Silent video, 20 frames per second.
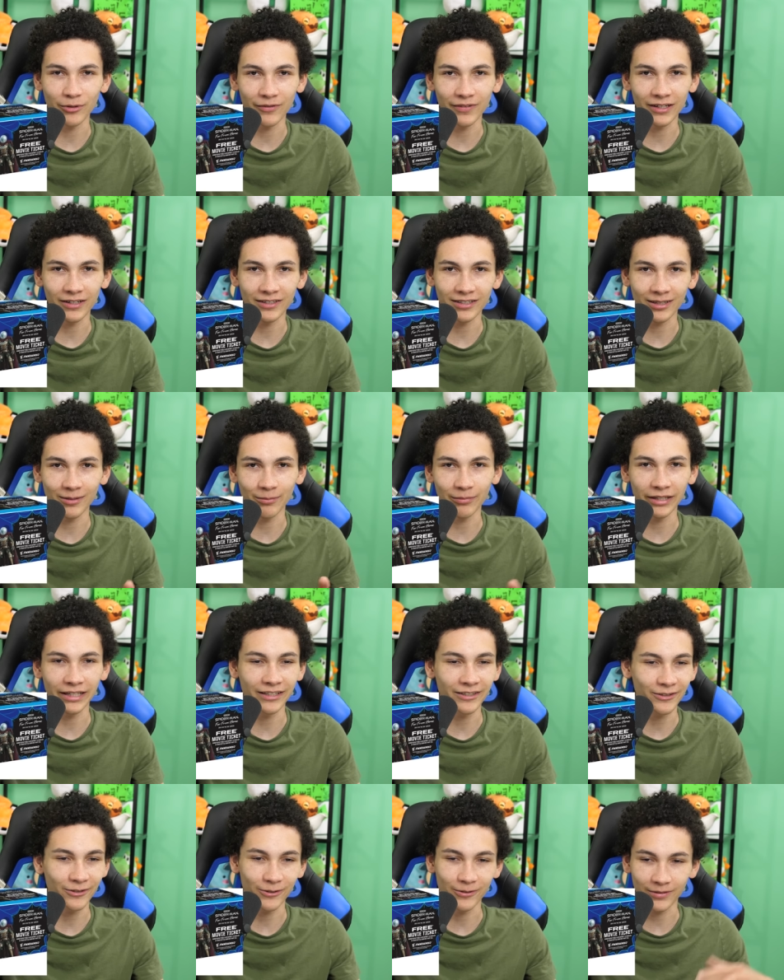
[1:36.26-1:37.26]
movie or
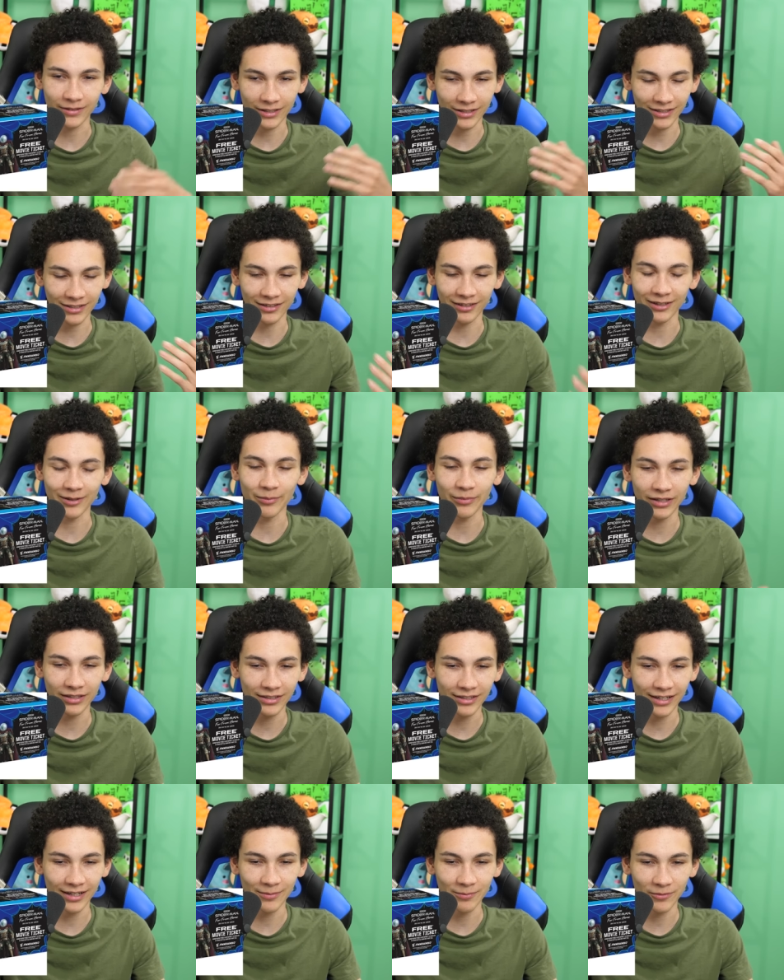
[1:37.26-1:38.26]
something, so it was just a
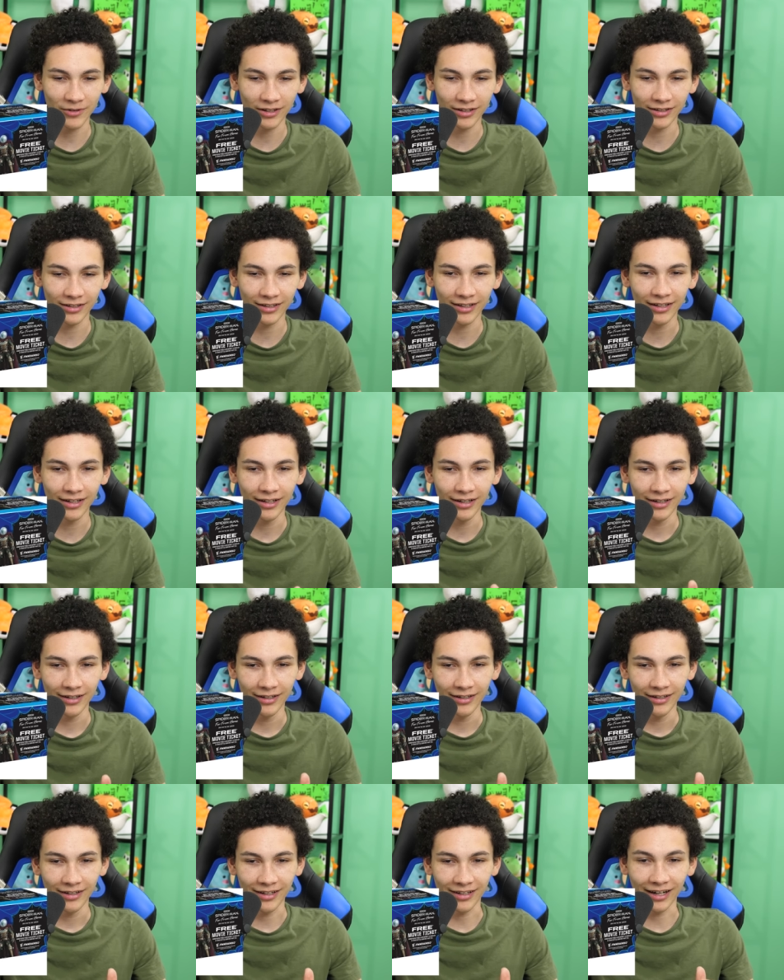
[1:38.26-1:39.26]
limited time run,
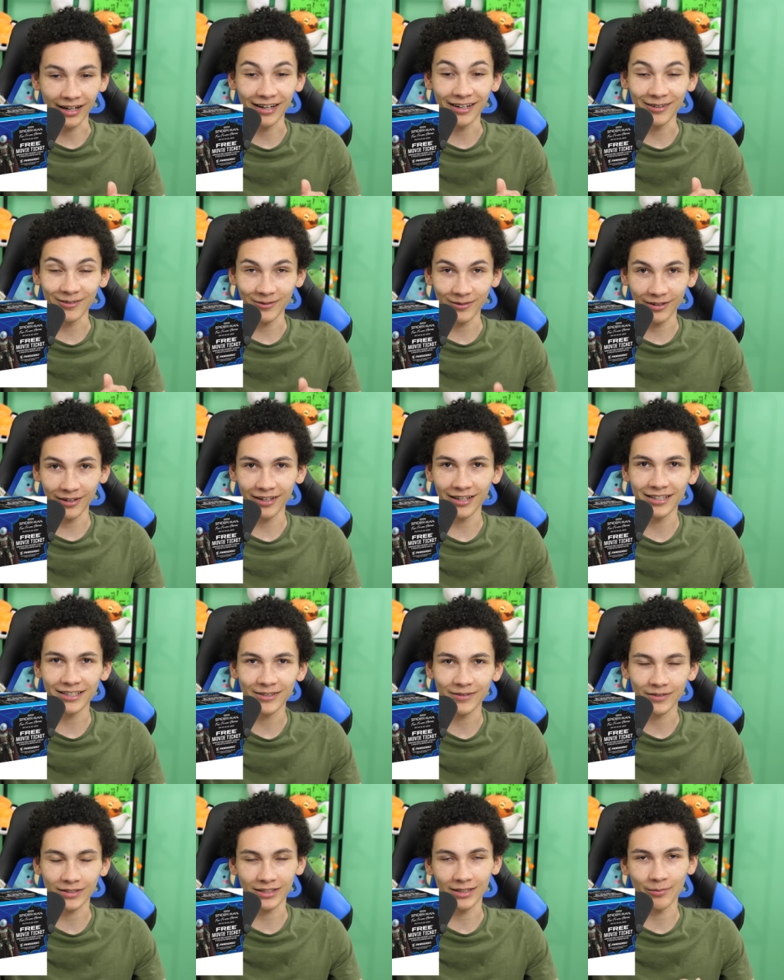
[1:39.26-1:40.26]
and I didn't
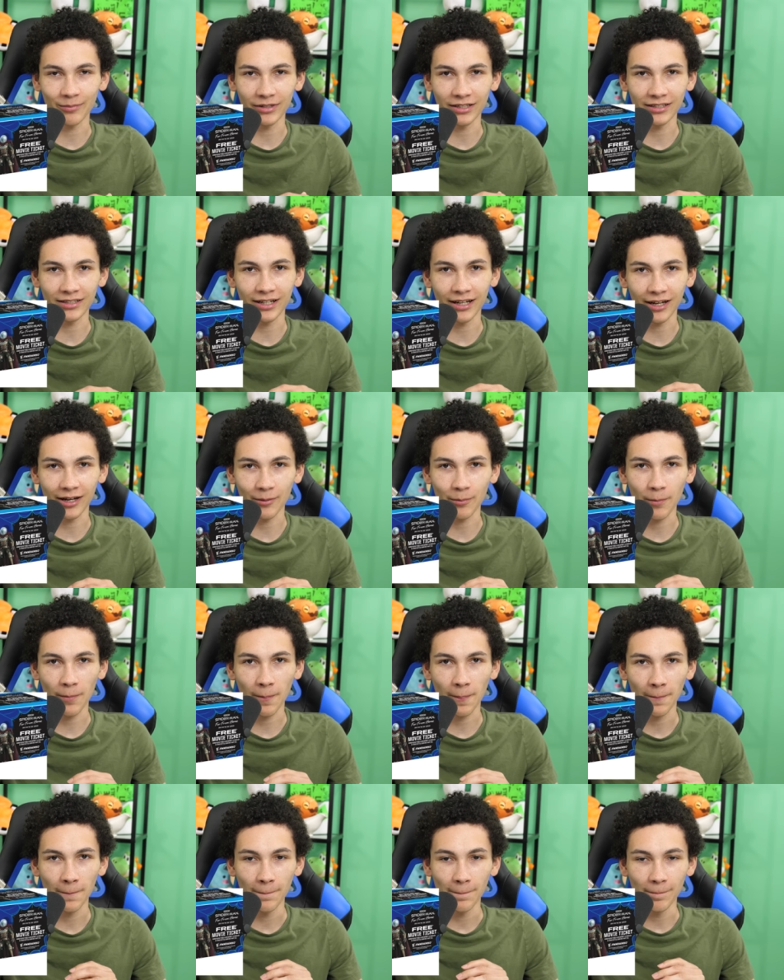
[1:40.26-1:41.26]
realize it was limited time.
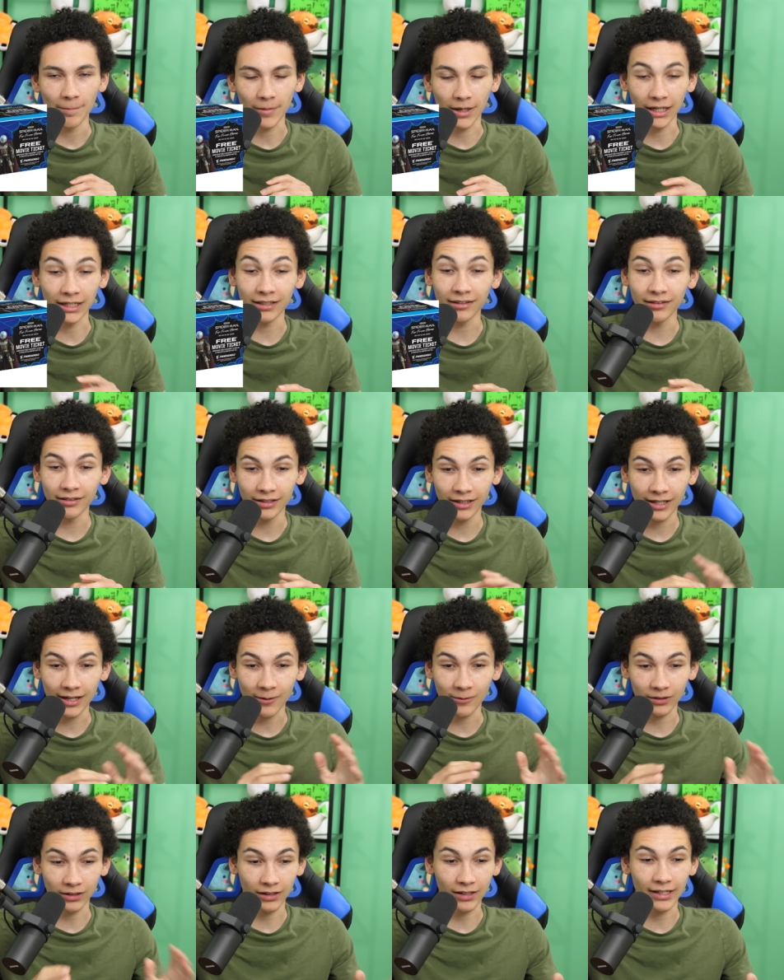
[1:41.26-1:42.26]
I didn't think
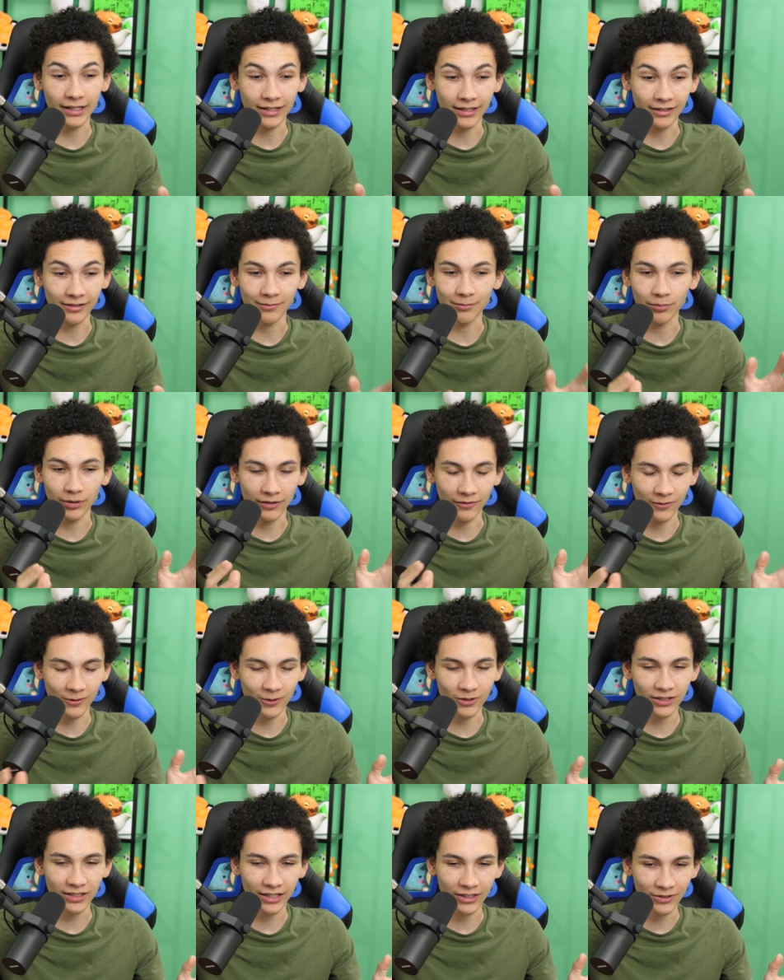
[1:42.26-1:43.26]
I would like it, but of
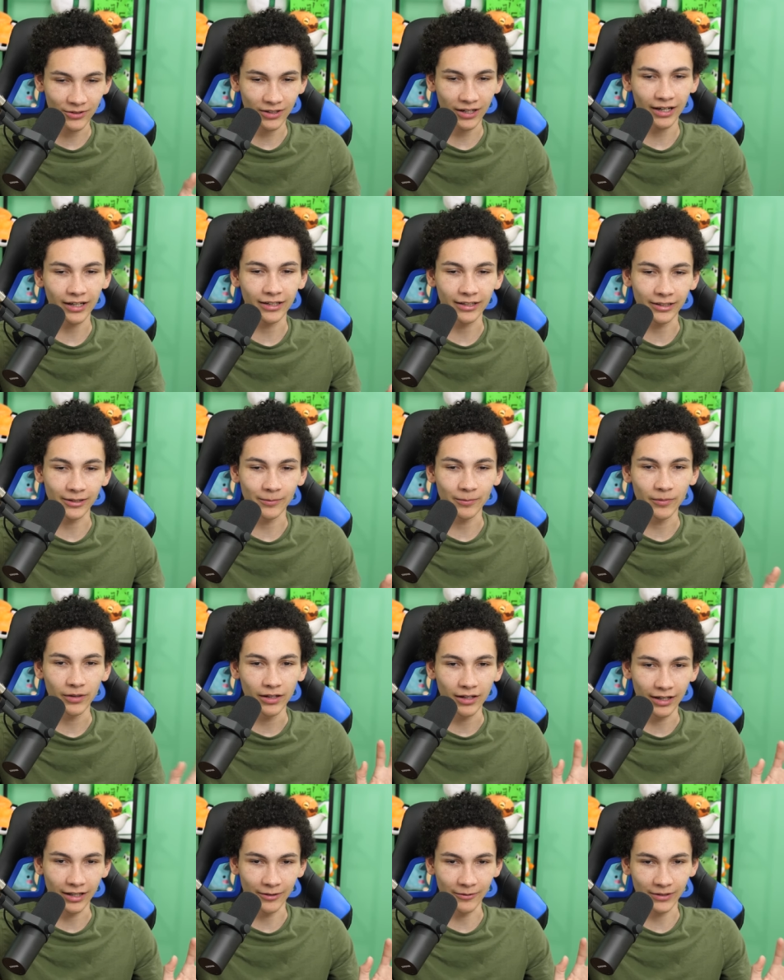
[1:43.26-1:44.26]
course I tried it,
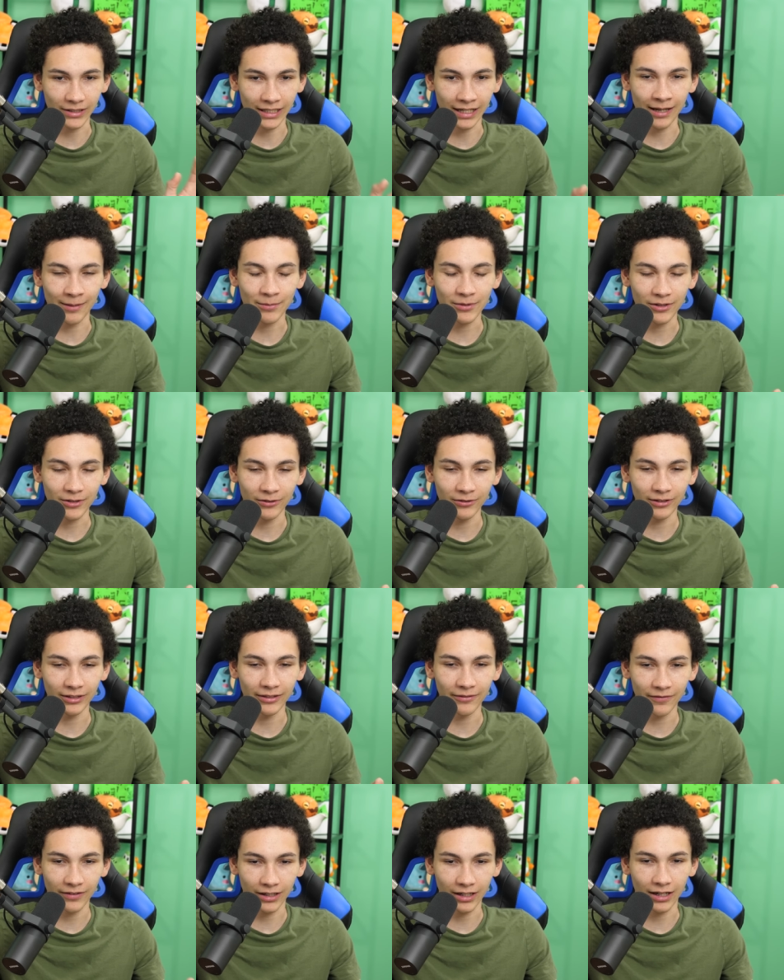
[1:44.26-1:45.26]
and it was
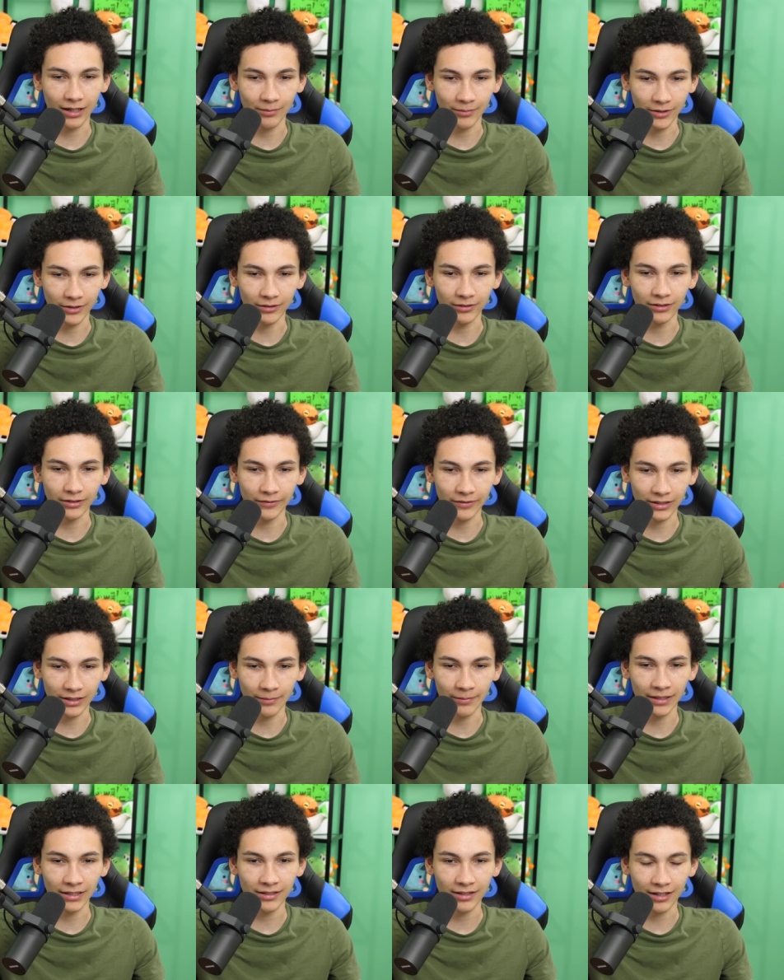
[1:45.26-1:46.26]
absolutely phenomenal. It was
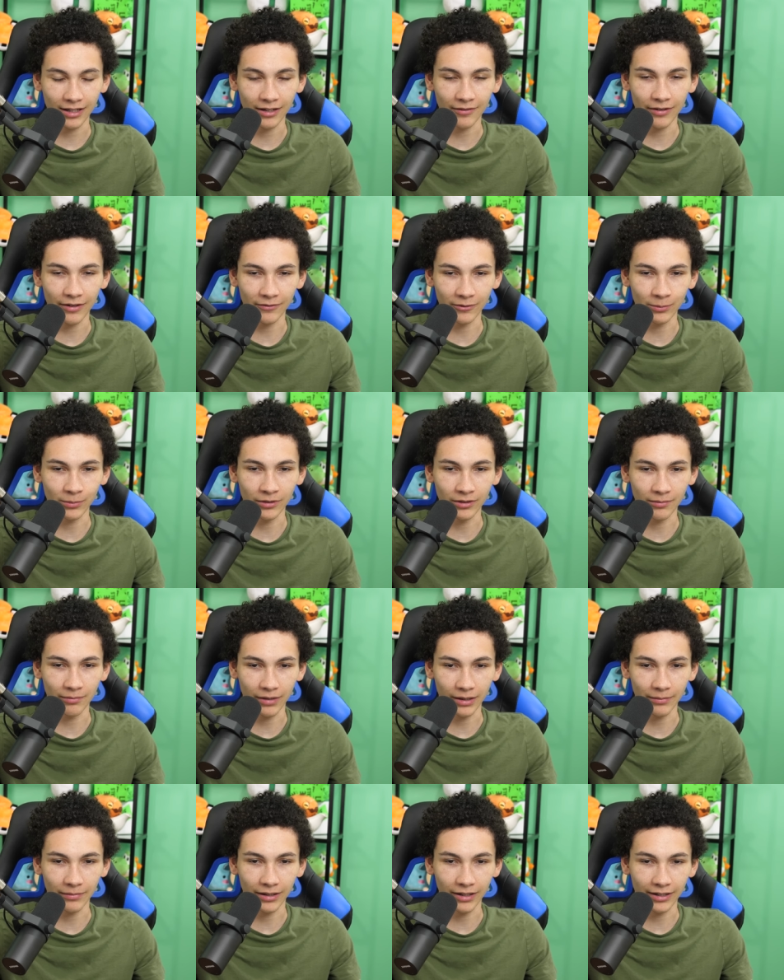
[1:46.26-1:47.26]
the best thing I've ever put in
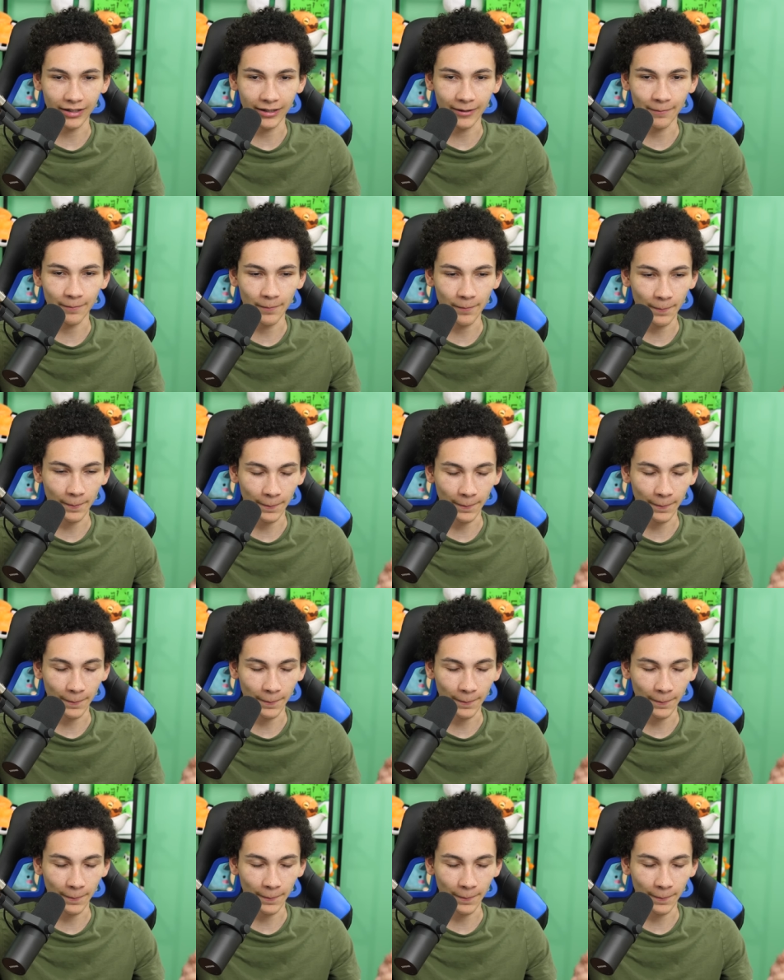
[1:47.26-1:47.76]
my body.